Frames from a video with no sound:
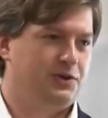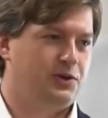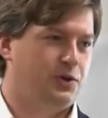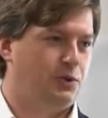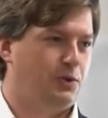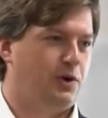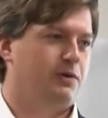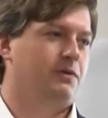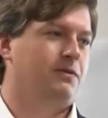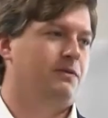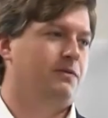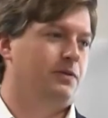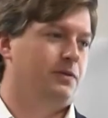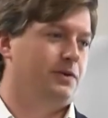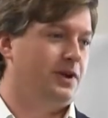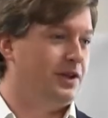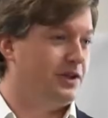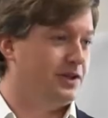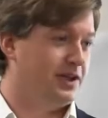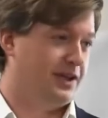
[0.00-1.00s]
204
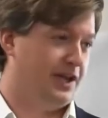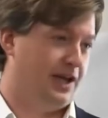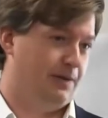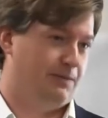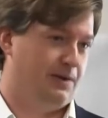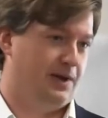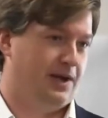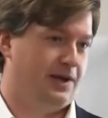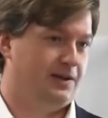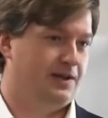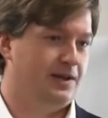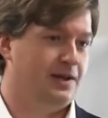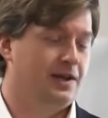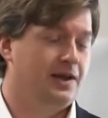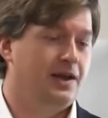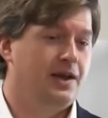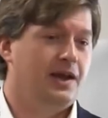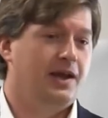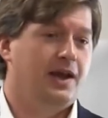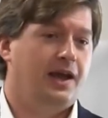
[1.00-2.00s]
delegate campaigns?
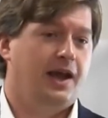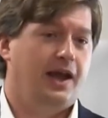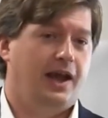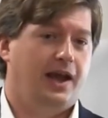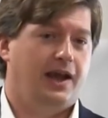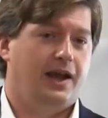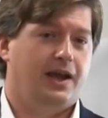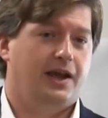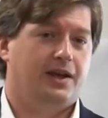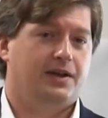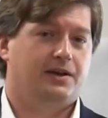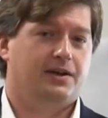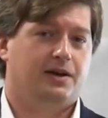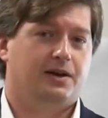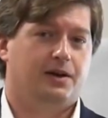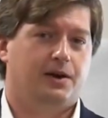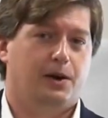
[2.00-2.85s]
And